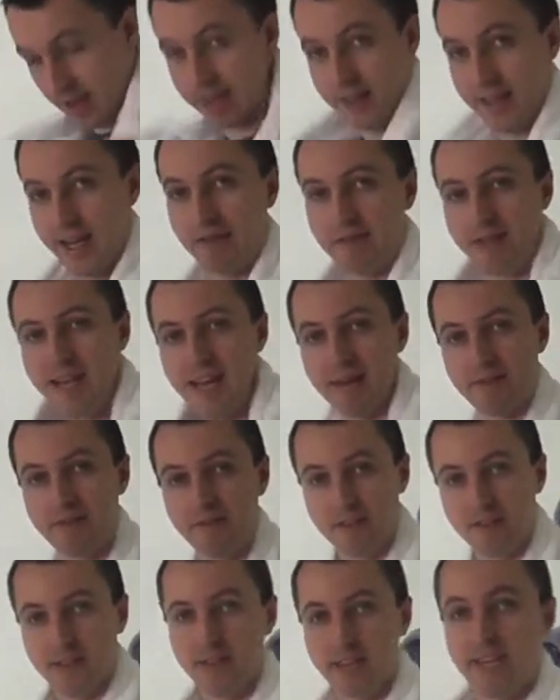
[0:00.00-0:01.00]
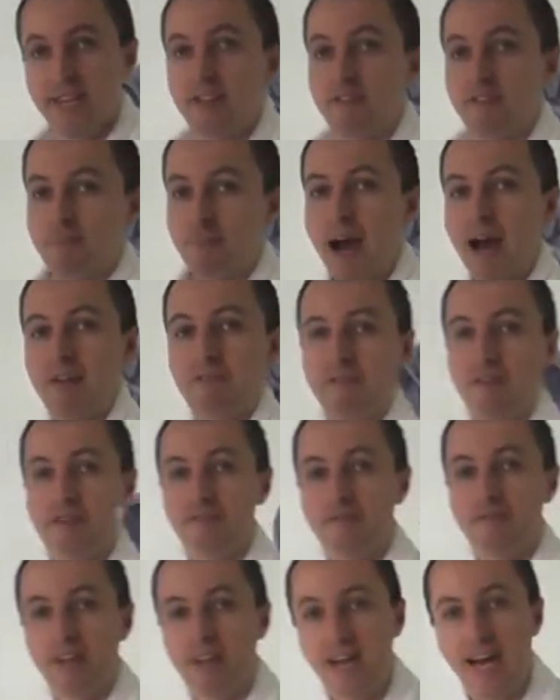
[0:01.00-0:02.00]
Now this is
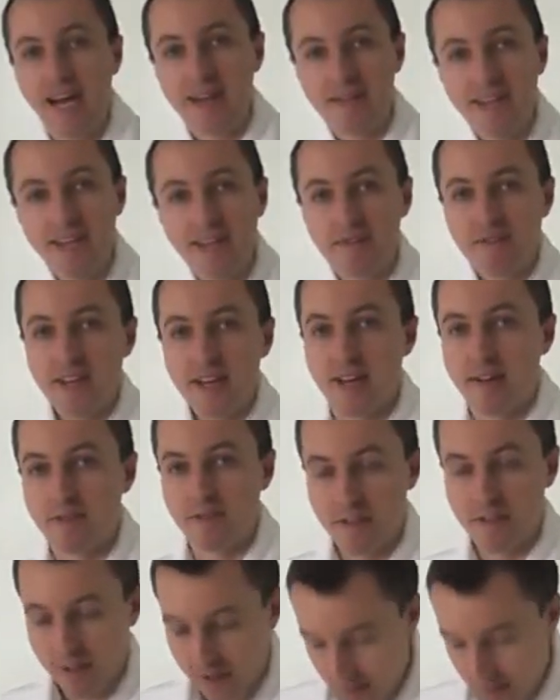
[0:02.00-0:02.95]
massive and this is